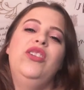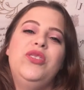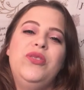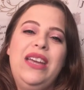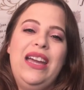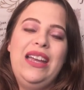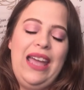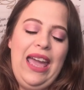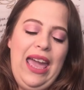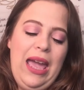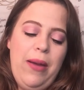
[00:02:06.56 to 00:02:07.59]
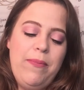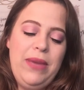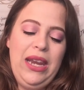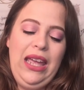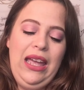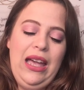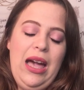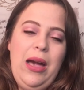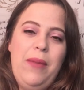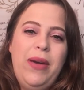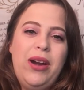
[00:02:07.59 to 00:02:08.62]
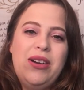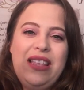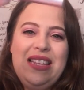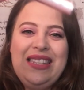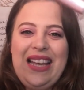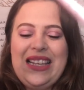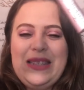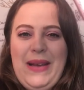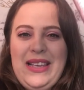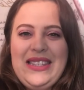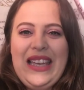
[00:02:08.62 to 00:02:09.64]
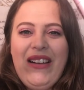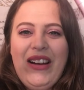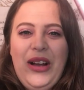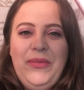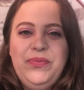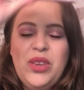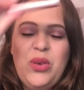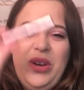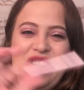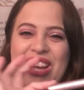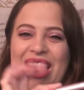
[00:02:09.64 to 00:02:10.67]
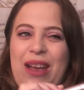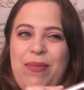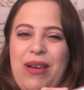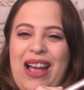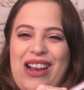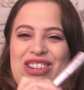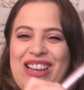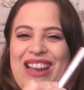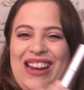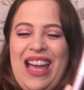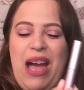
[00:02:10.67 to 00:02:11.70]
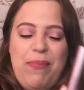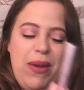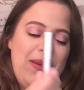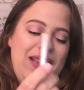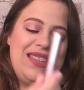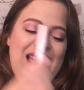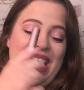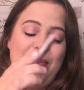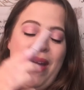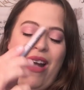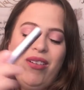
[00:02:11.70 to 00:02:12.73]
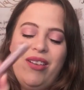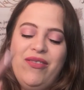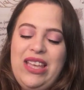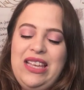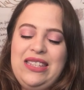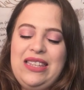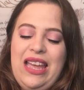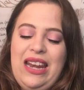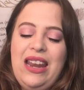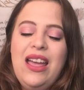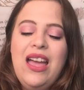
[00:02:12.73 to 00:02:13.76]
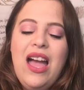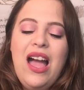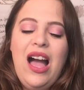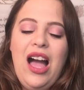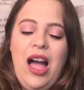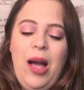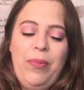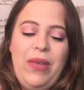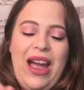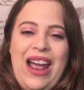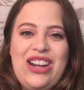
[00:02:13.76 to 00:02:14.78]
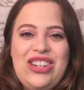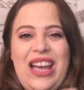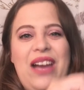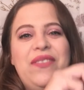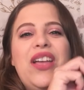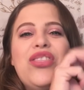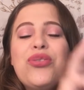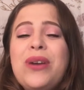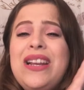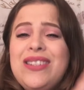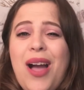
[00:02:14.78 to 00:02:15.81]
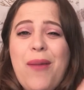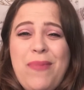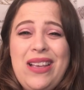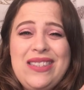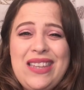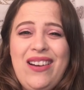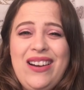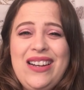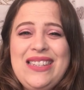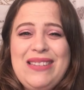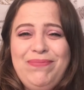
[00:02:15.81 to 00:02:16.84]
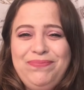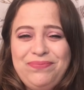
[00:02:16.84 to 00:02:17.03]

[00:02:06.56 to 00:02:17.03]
you do get a mini uh, Better Than Sex mascara which I'm actually kind of happy because I am out of this and um, I actually have three top mascaras